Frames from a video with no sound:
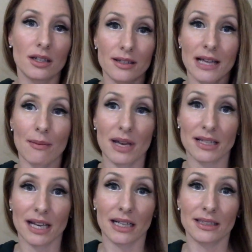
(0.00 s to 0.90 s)
Does that make
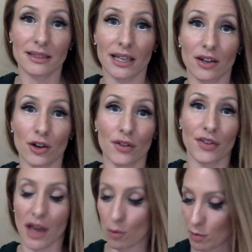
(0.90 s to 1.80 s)
sense? Like an earth
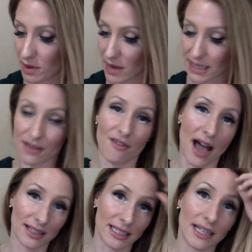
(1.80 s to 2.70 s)
sign would be less
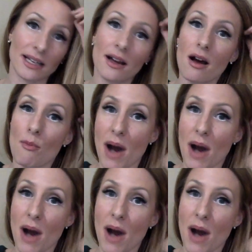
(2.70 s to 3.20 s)
affected